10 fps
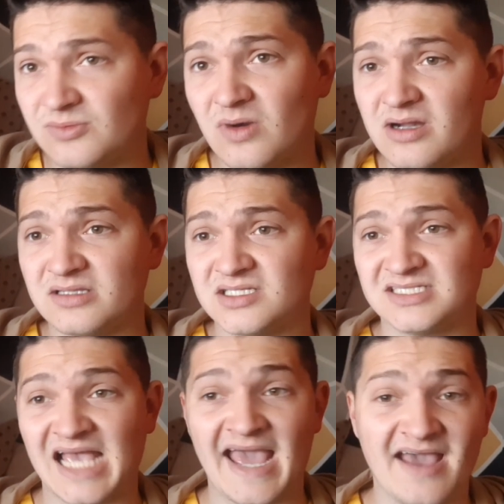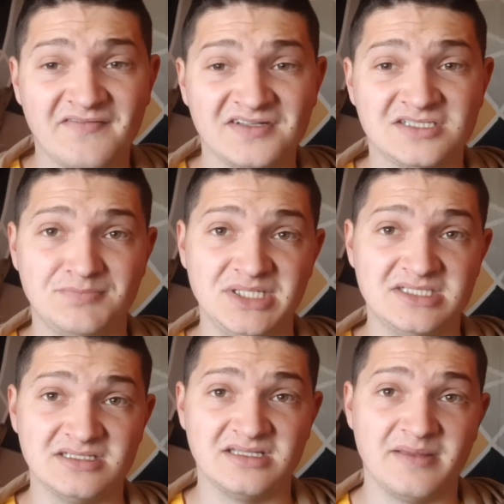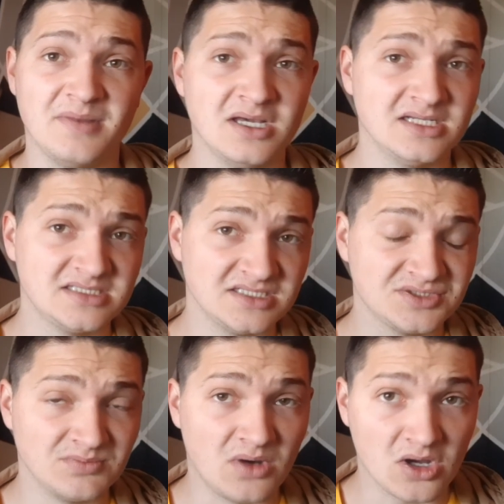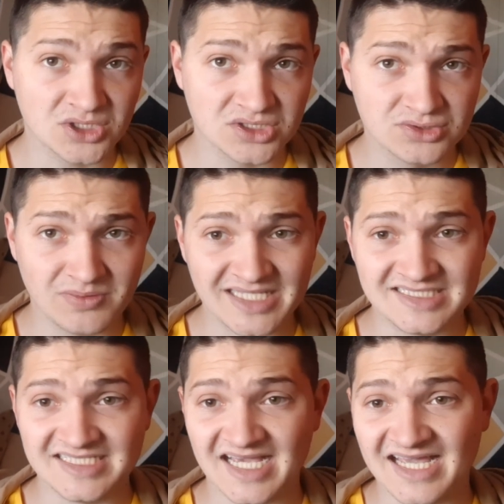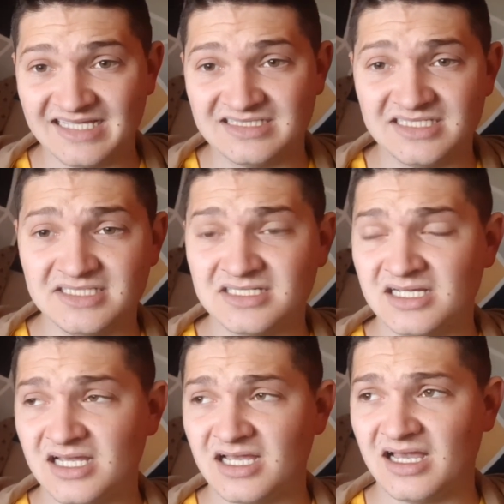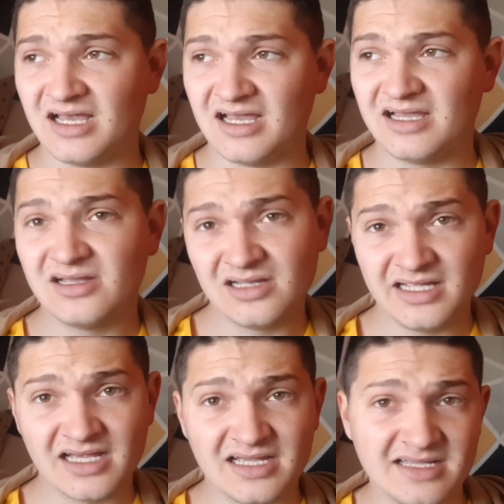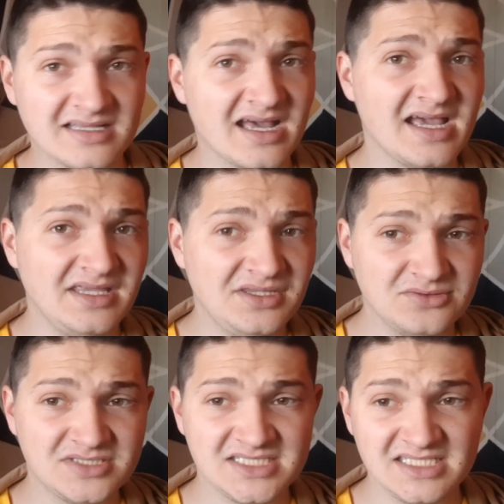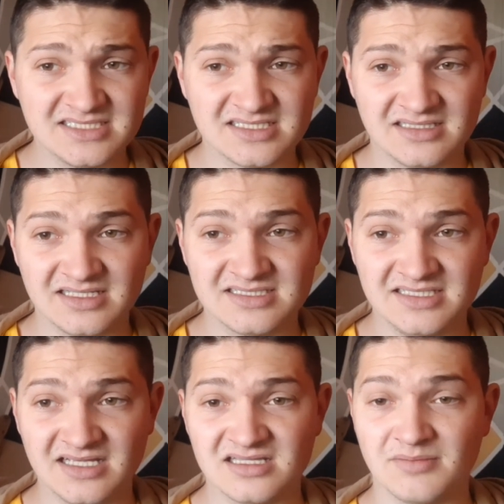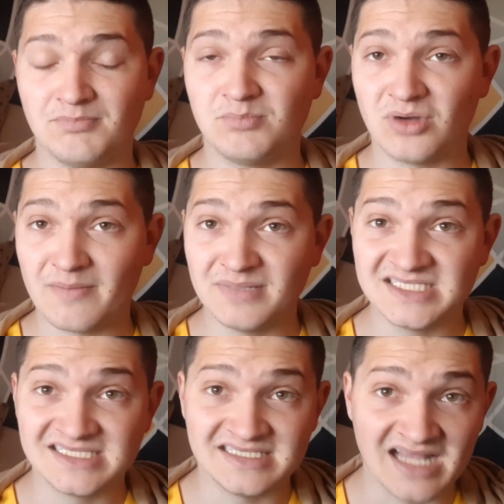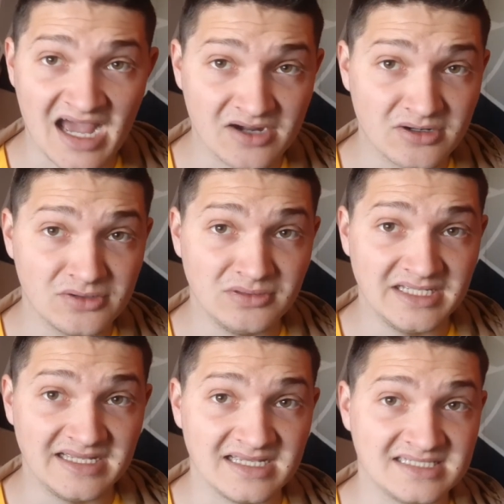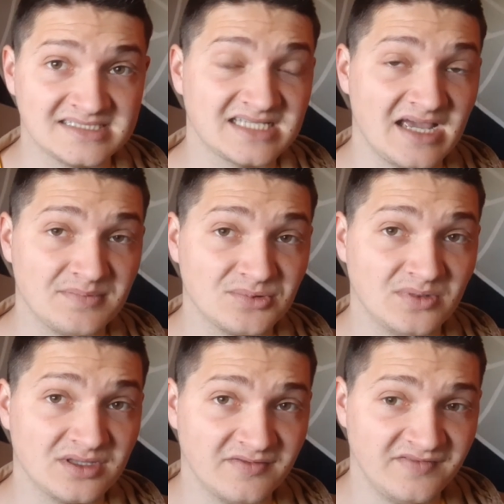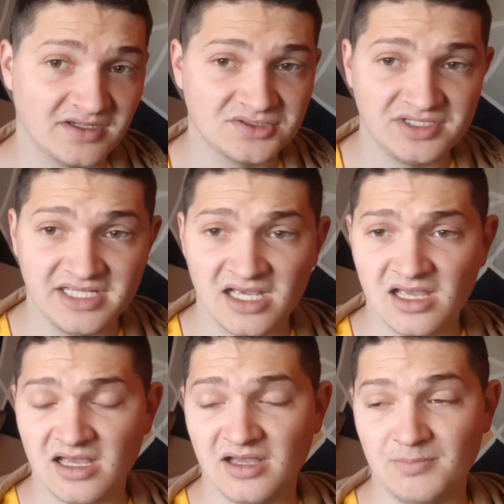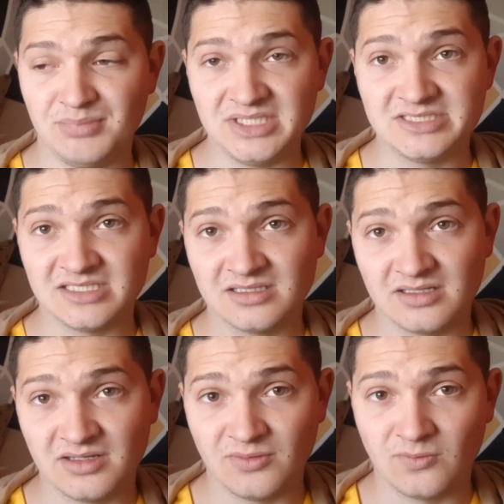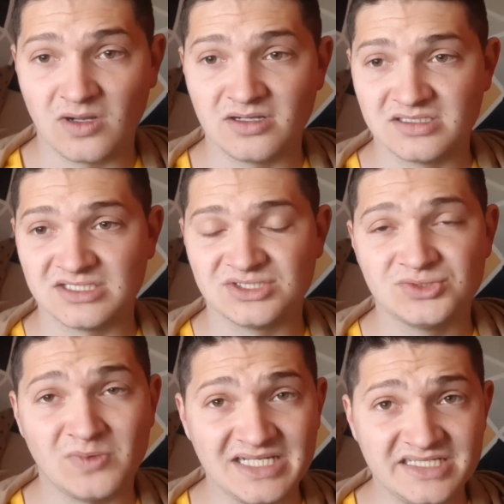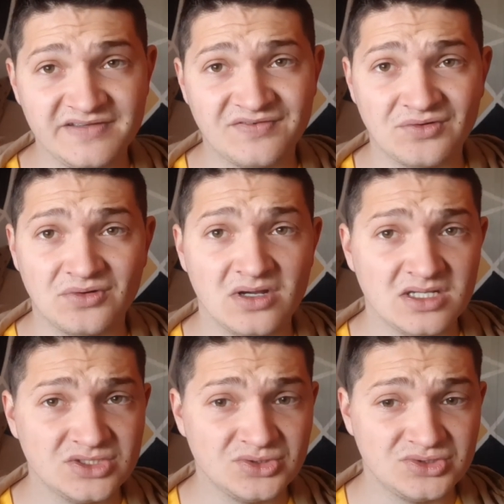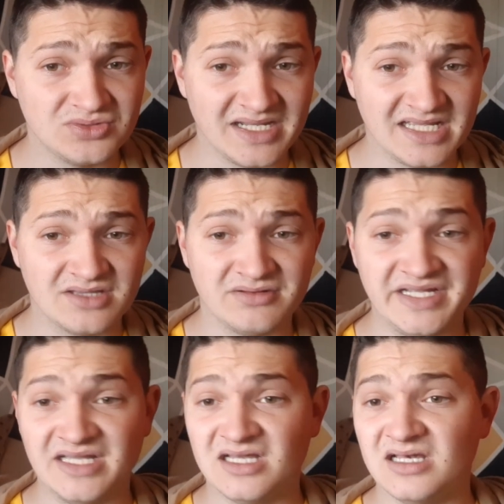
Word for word: The Waratahs haven't beaten them since March 2018. Uh, earlier in the AU season this year, the Brumbies narrowly escaped with a victory, uh, beating the Waratahs 24 to 23.